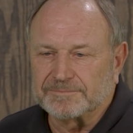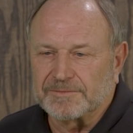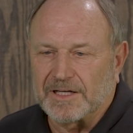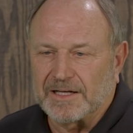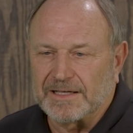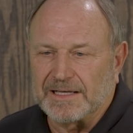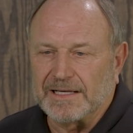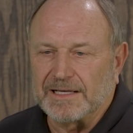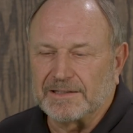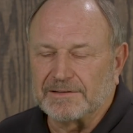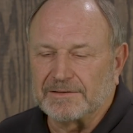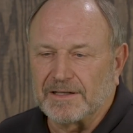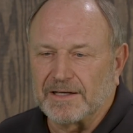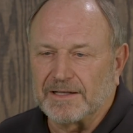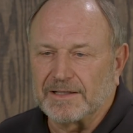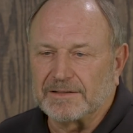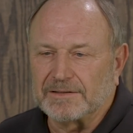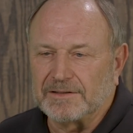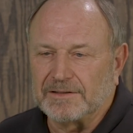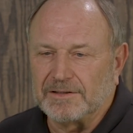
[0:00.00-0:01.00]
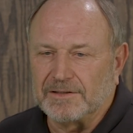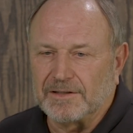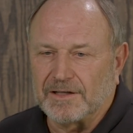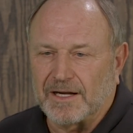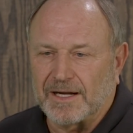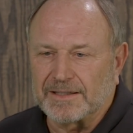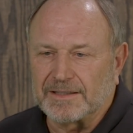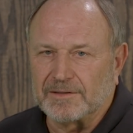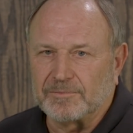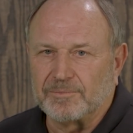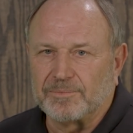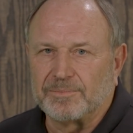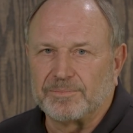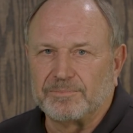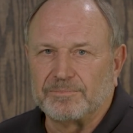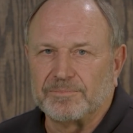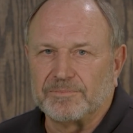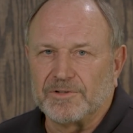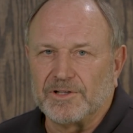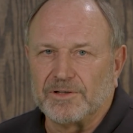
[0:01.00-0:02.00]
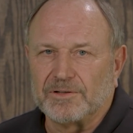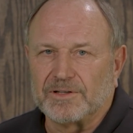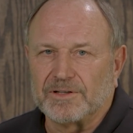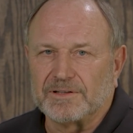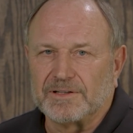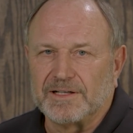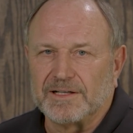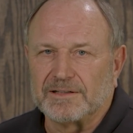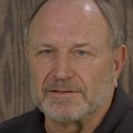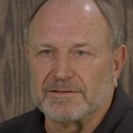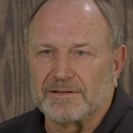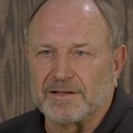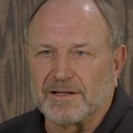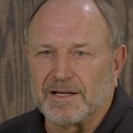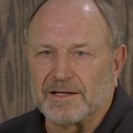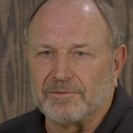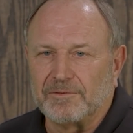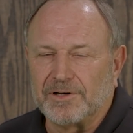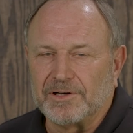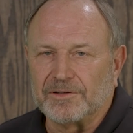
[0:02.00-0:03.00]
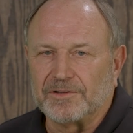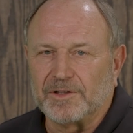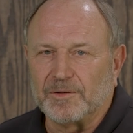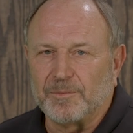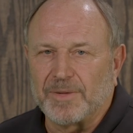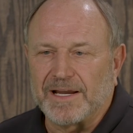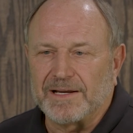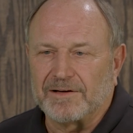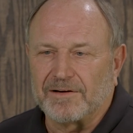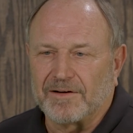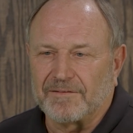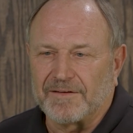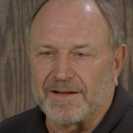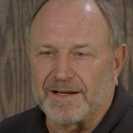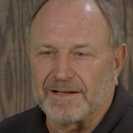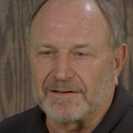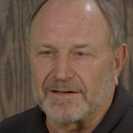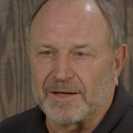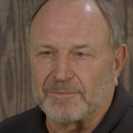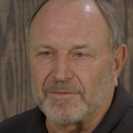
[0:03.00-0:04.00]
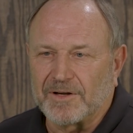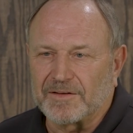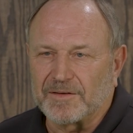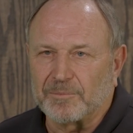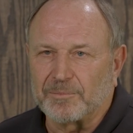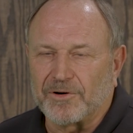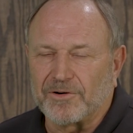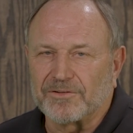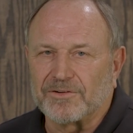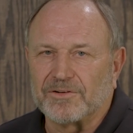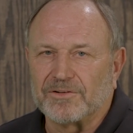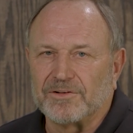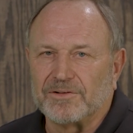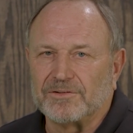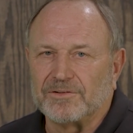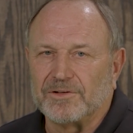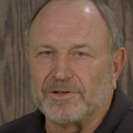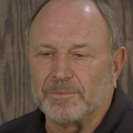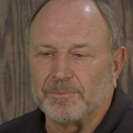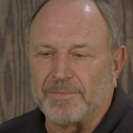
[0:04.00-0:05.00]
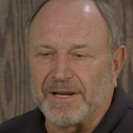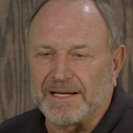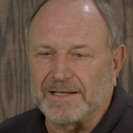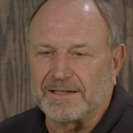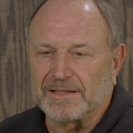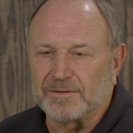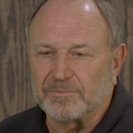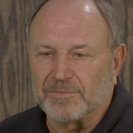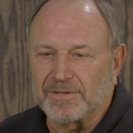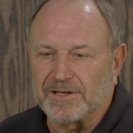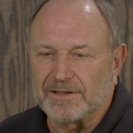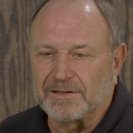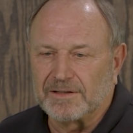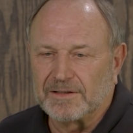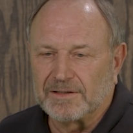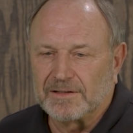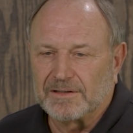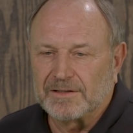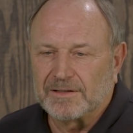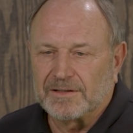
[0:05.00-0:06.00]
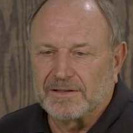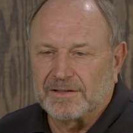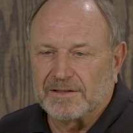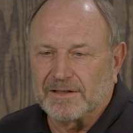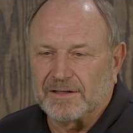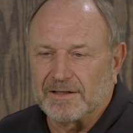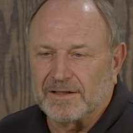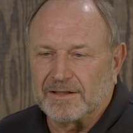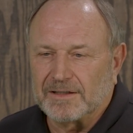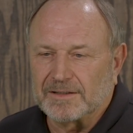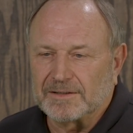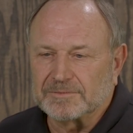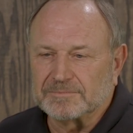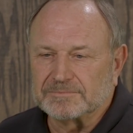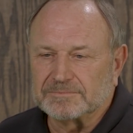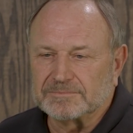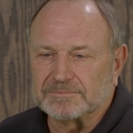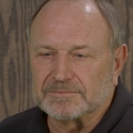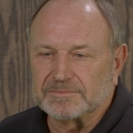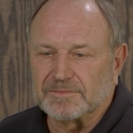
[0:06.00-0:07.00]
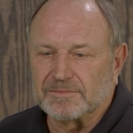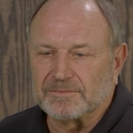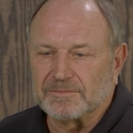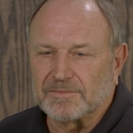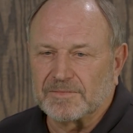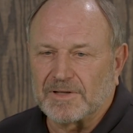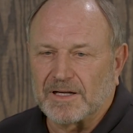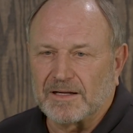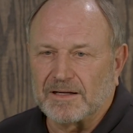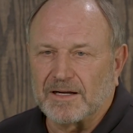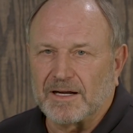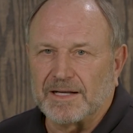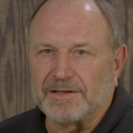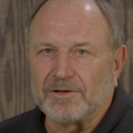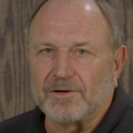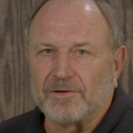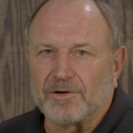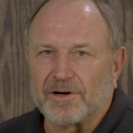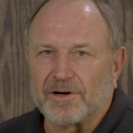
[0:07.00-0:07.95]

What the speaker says: Again, you could get a real debate on that, and I'm not the person to debate it, but I know